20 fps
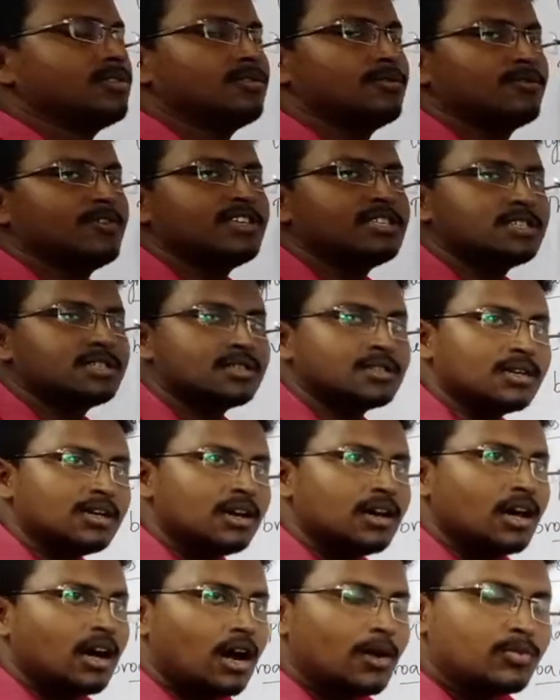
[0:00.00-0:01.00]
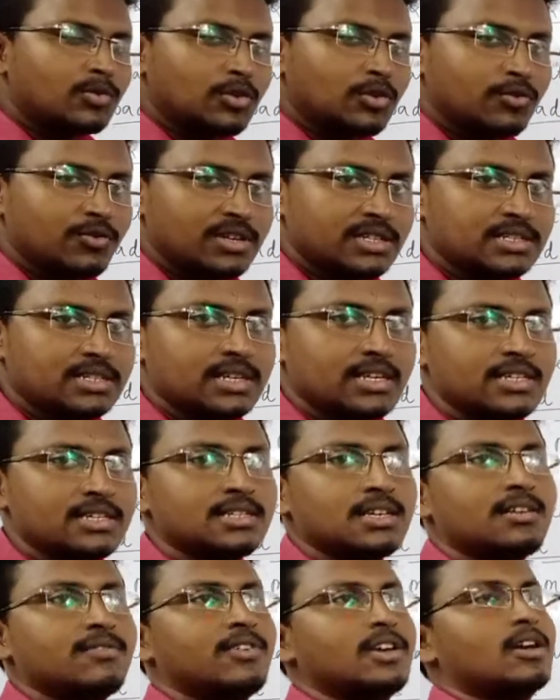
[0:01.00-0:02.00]
which up to which
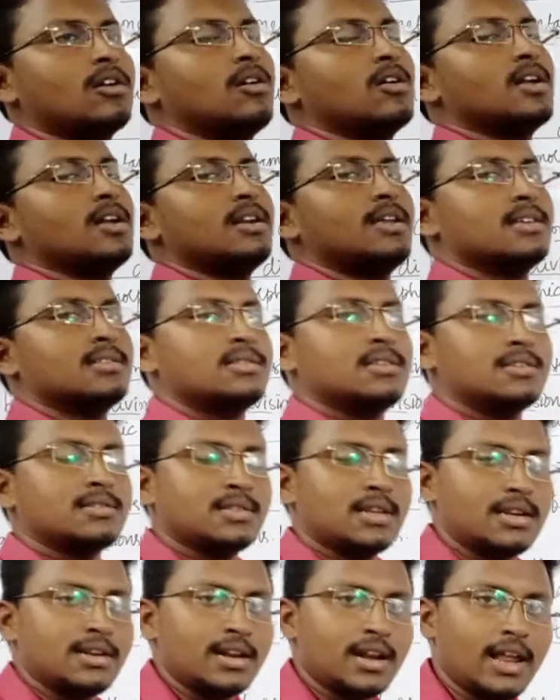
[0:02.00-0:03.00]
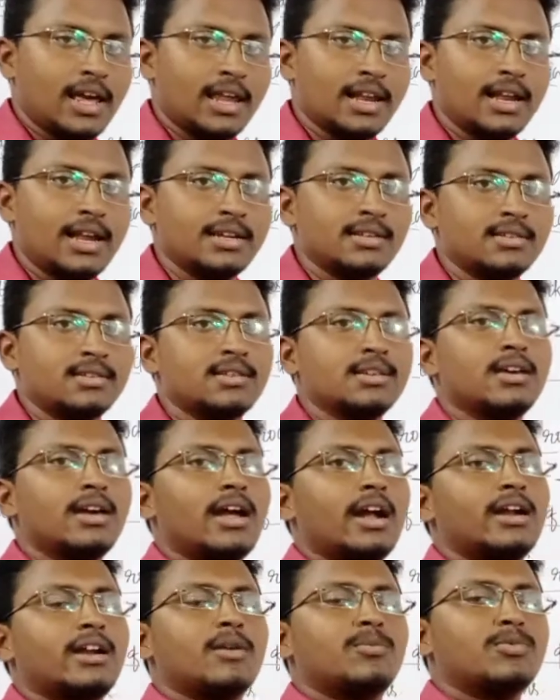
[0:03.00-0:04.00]
region we call it as this Central Highlands,
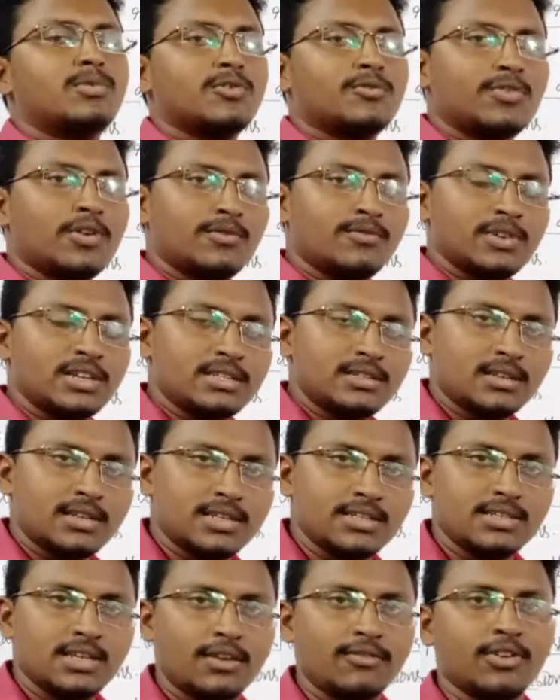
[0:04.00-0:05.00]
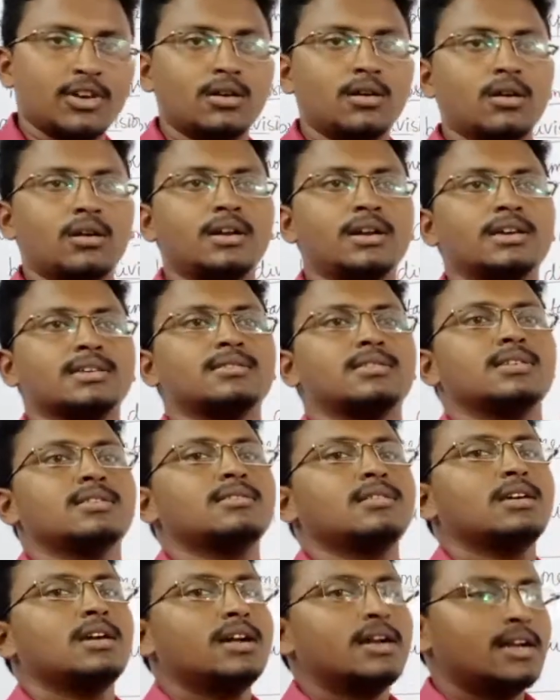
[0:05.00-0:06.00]
and up to from which region we call it as this
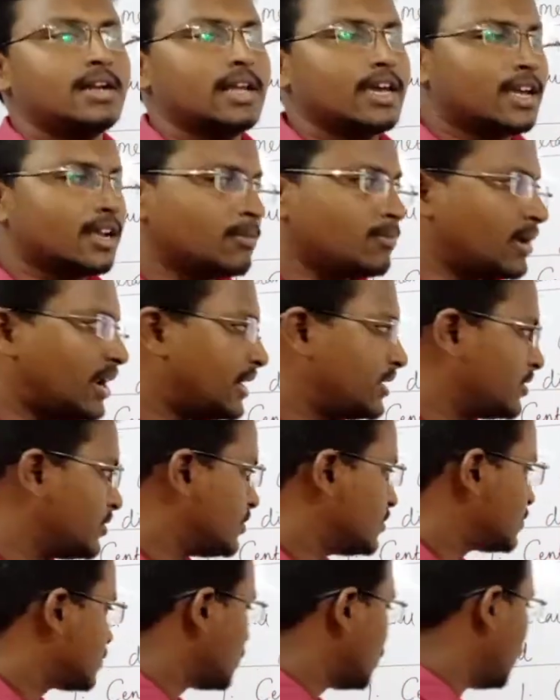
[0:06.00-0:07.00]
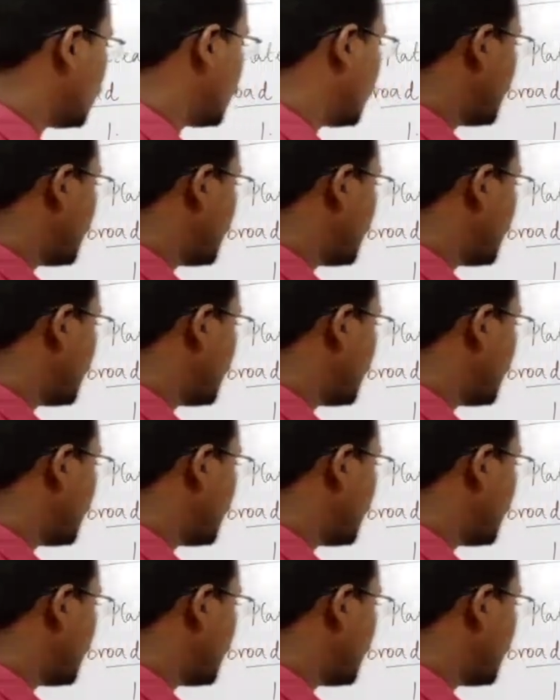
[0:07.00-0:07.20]
Deccan Plateau. So